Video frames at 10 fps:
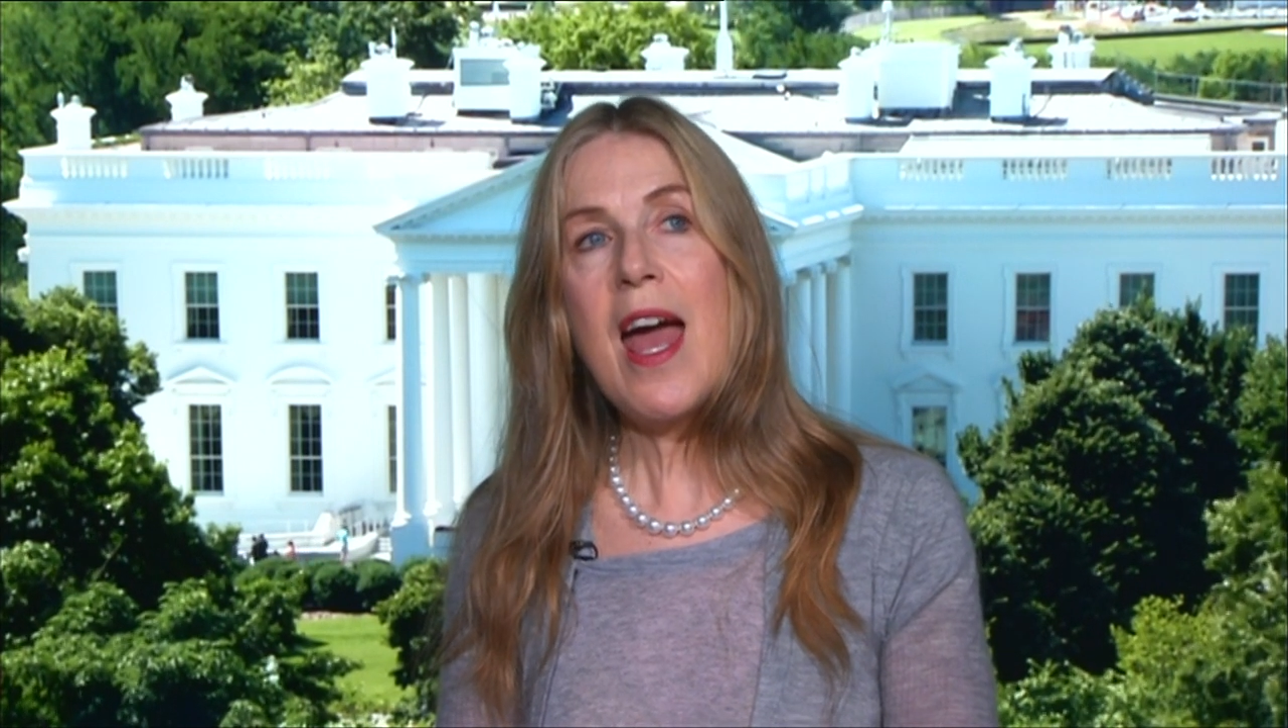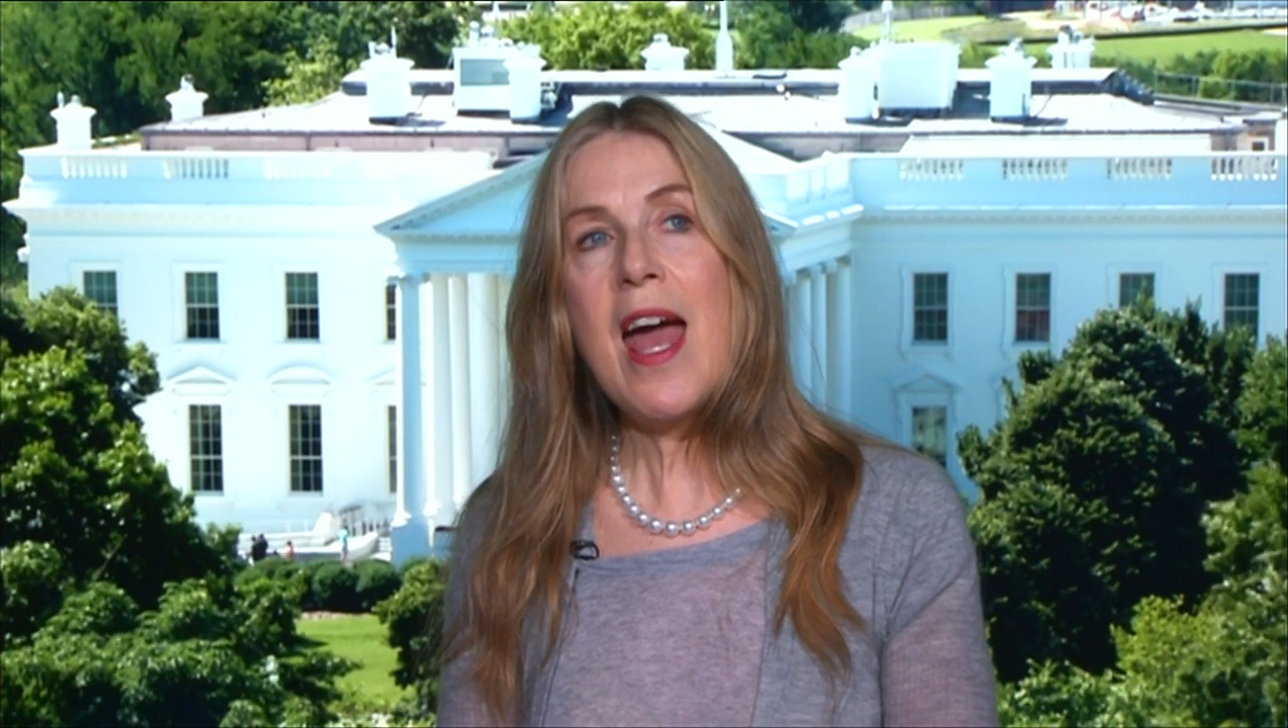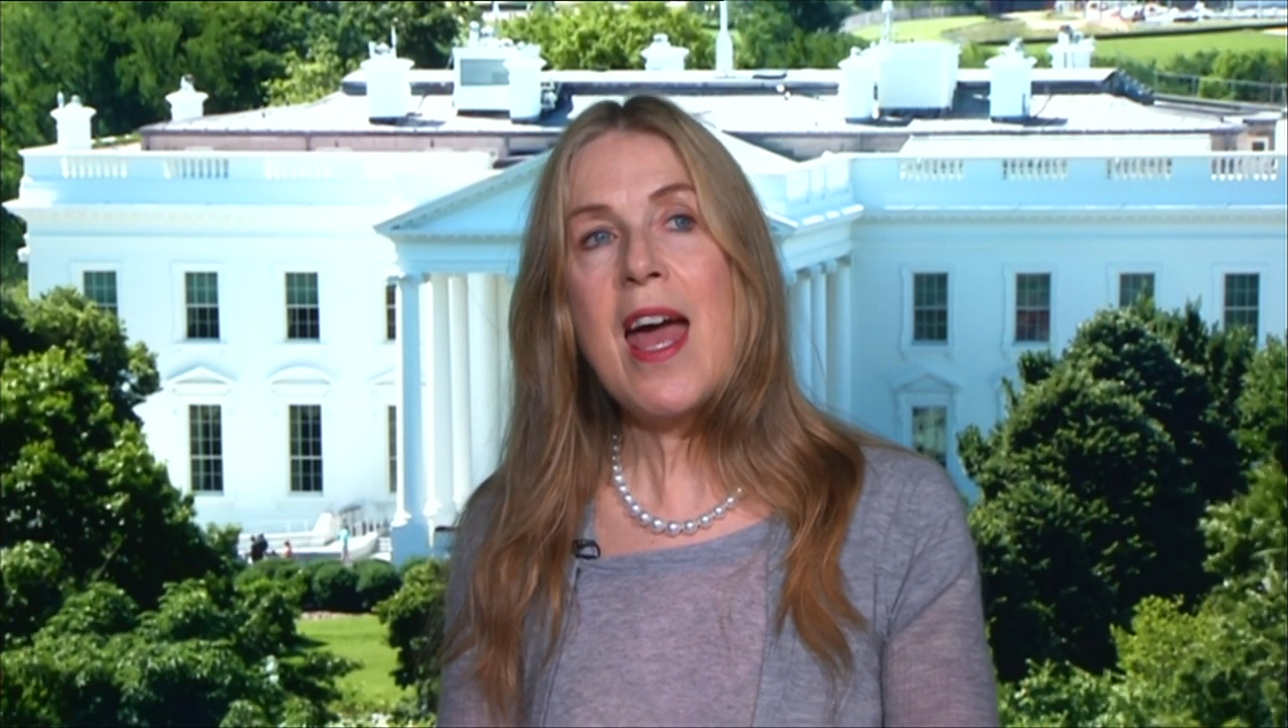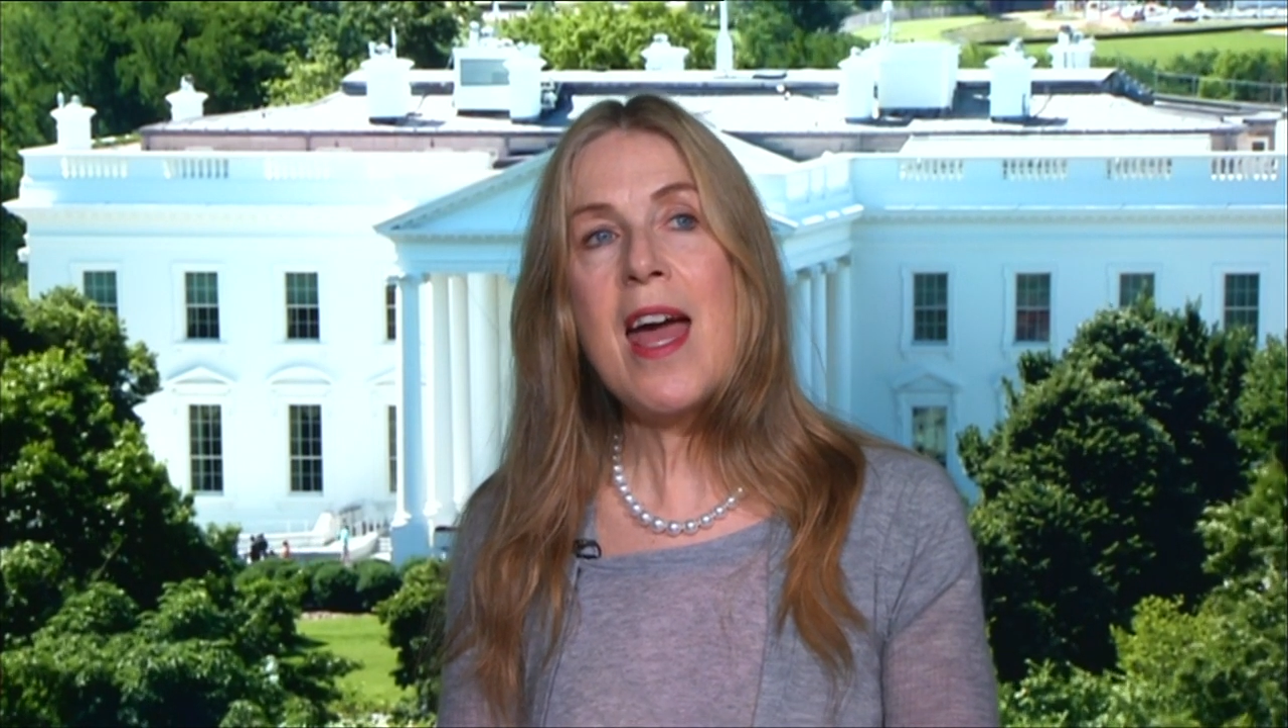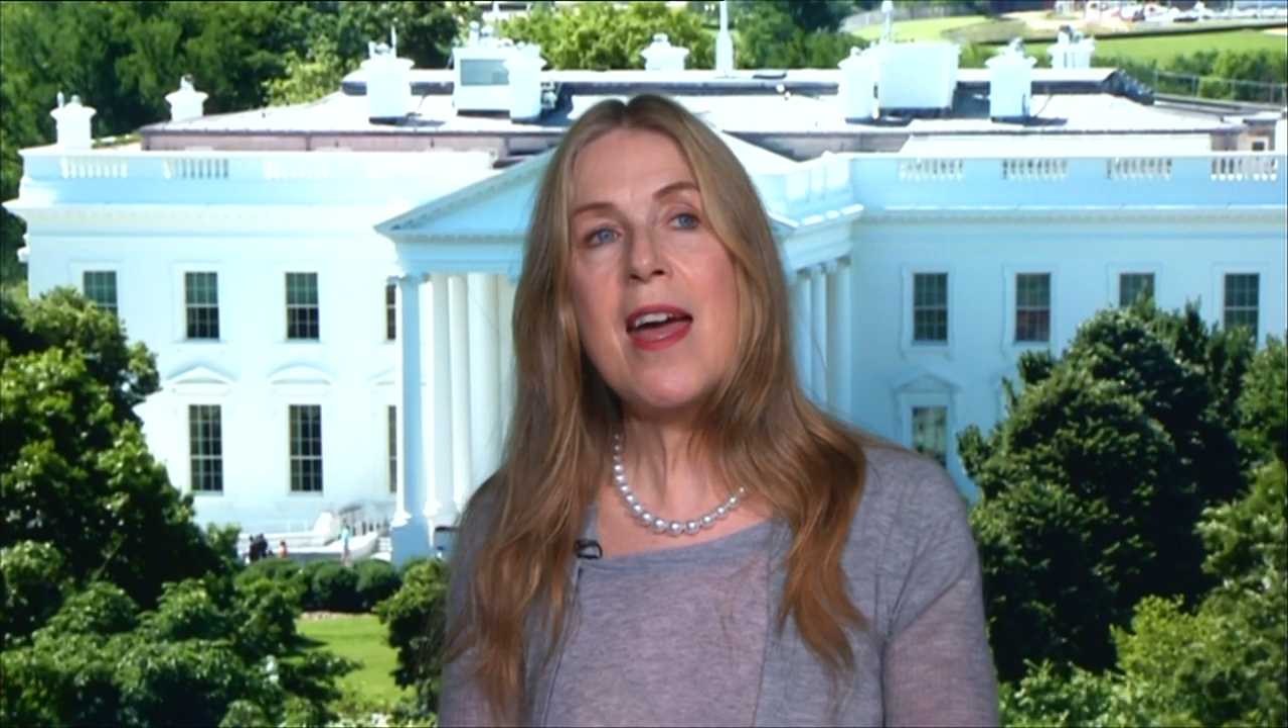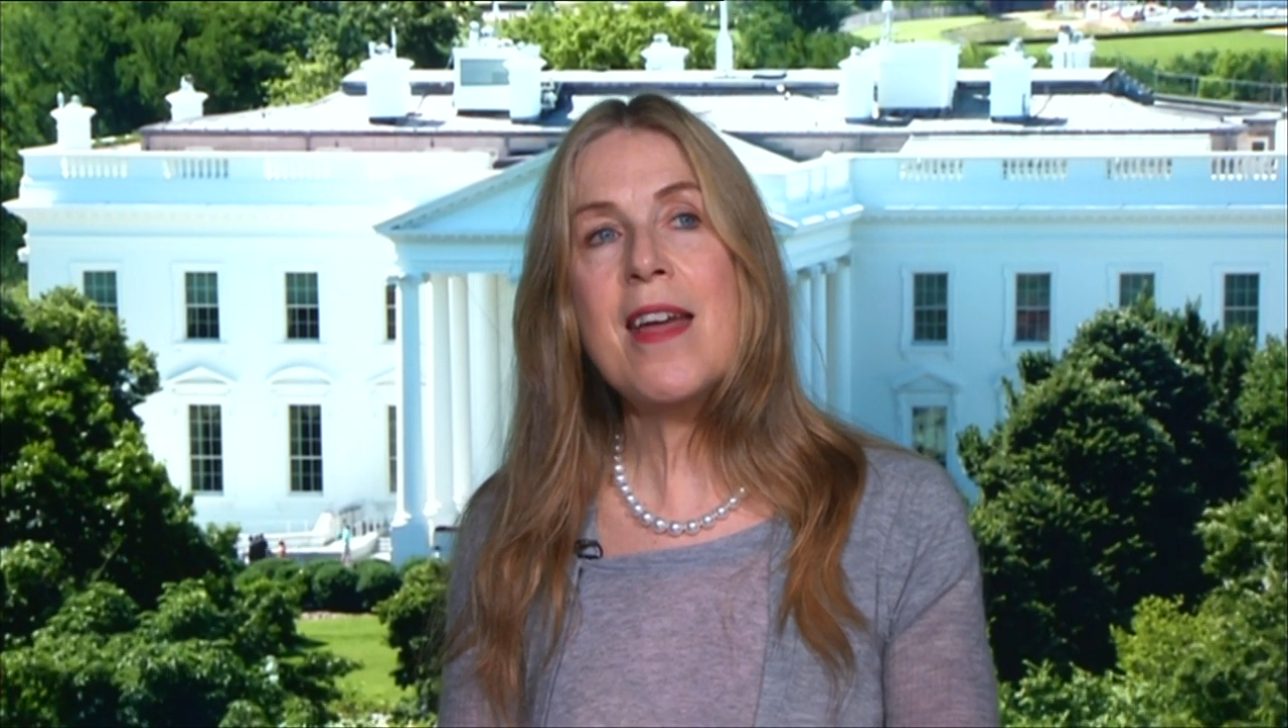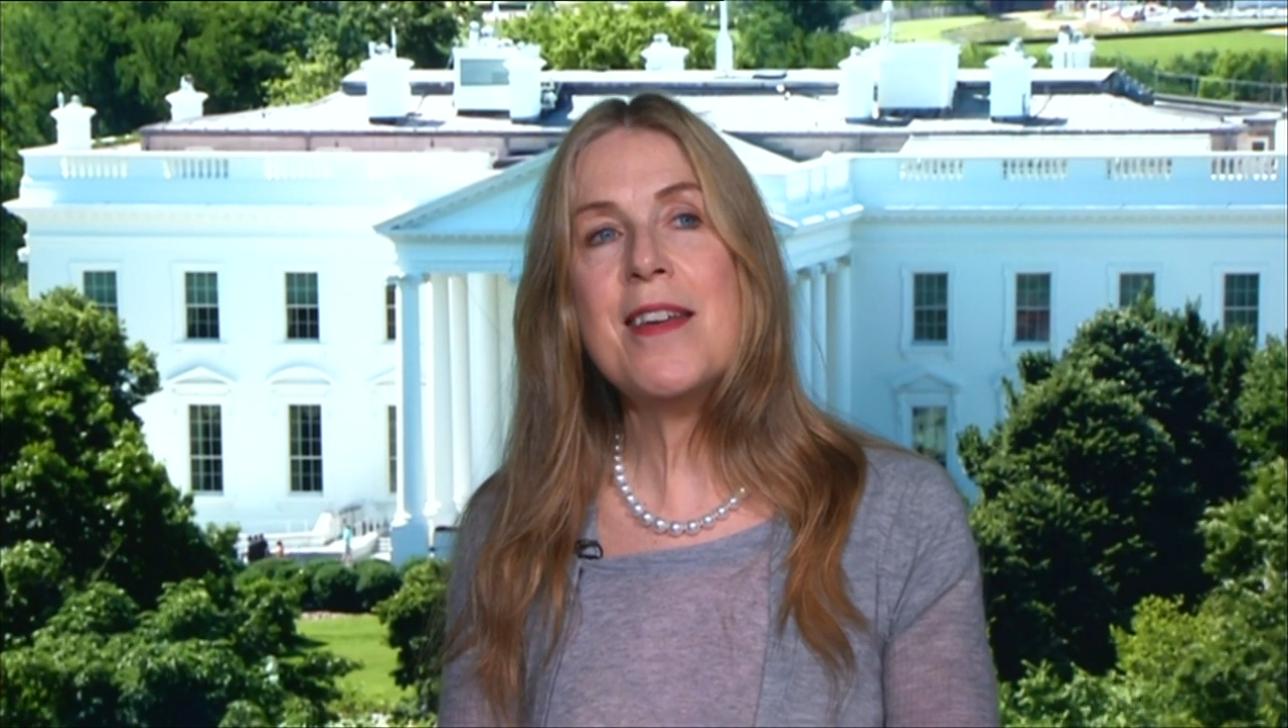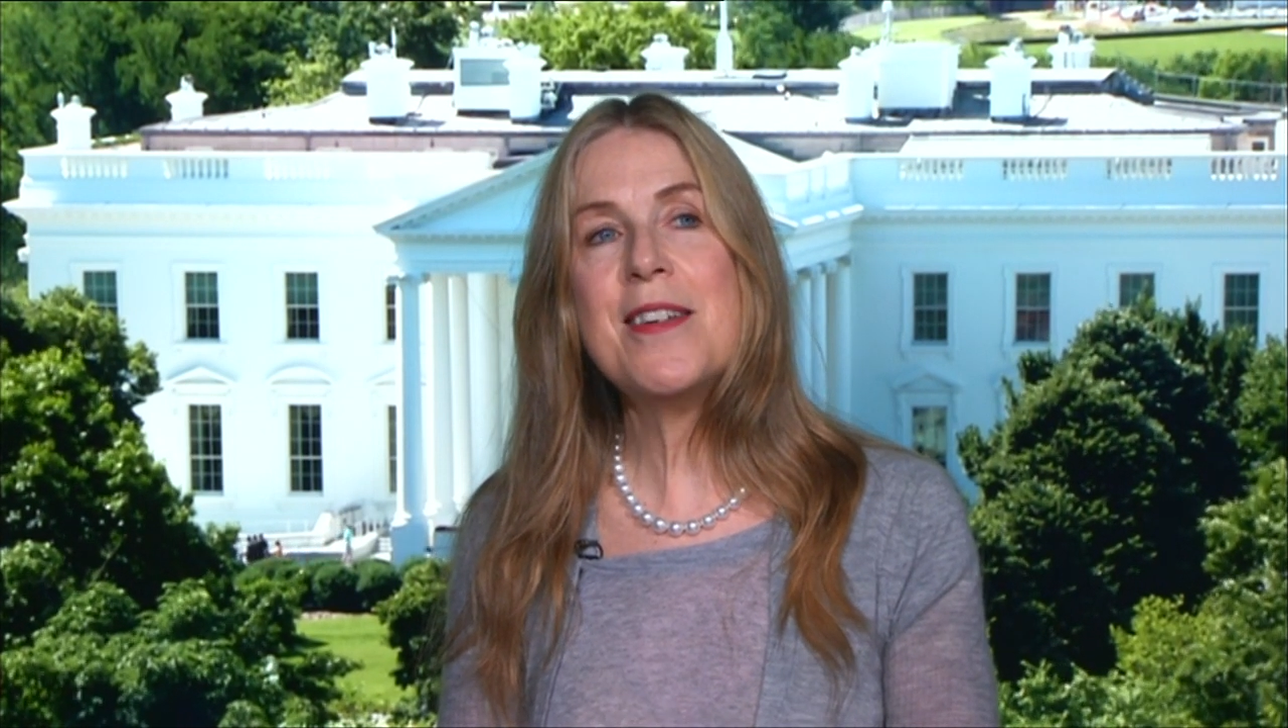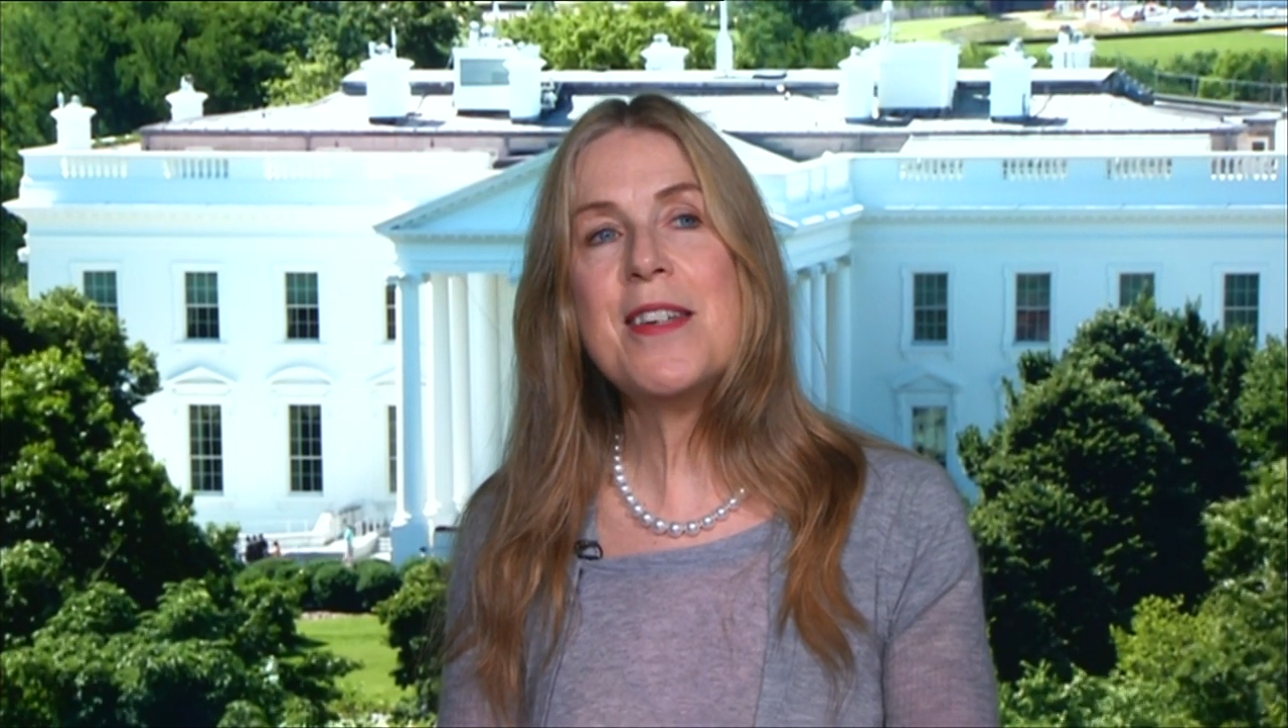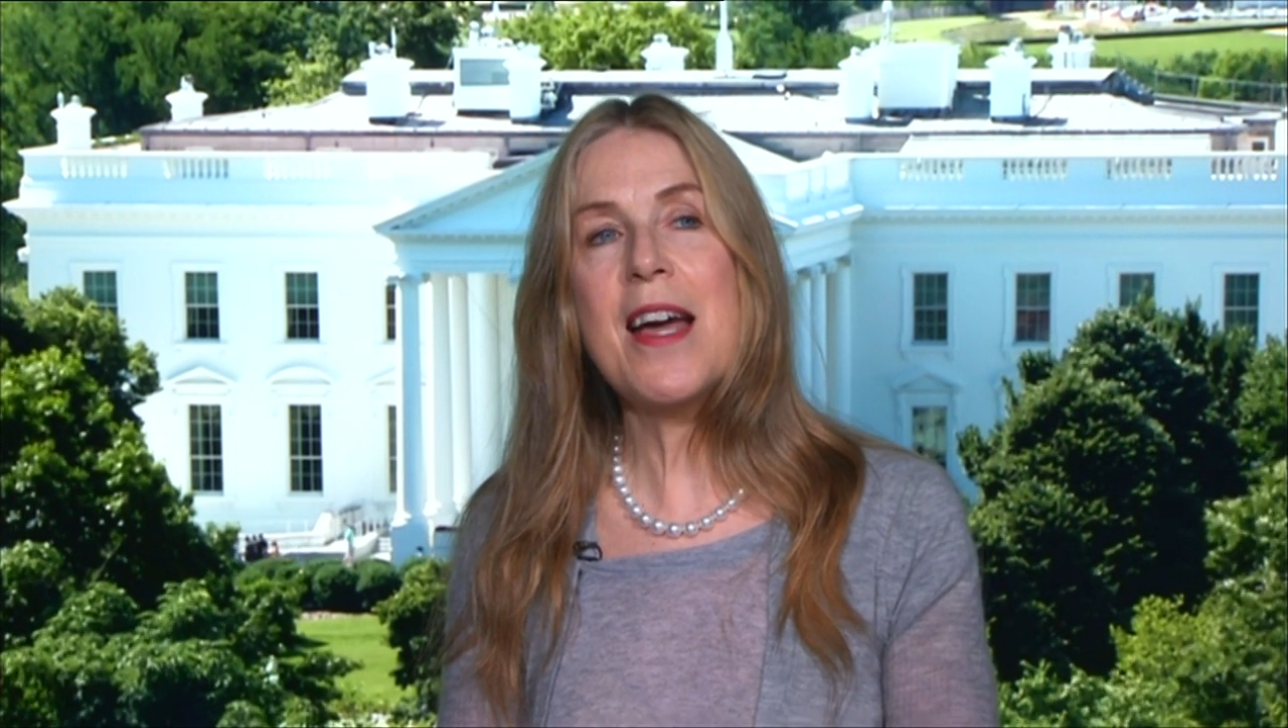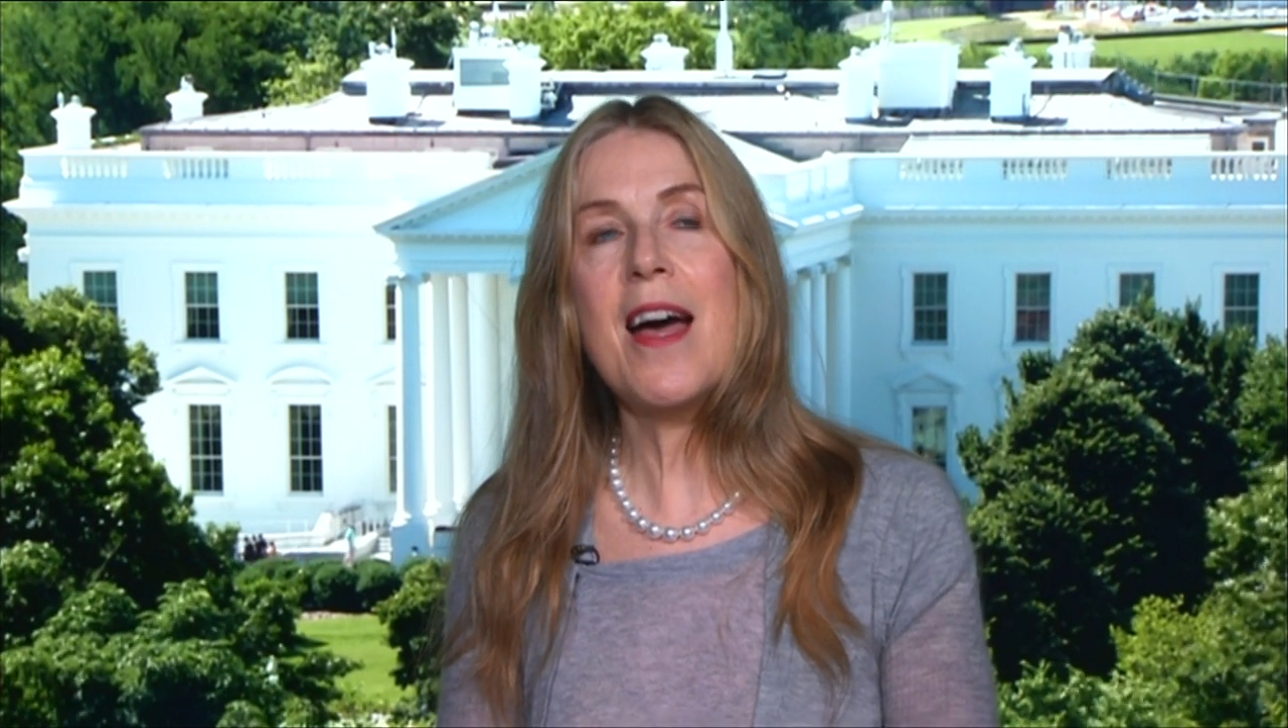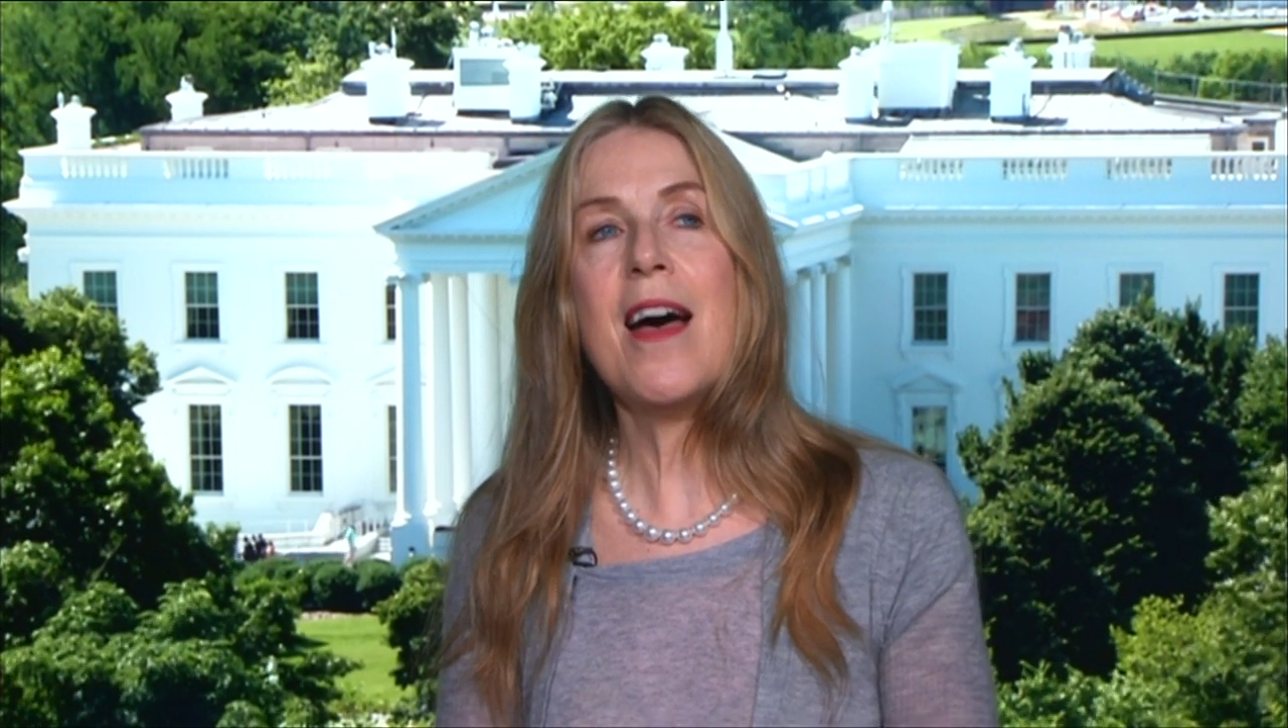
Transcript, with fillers: and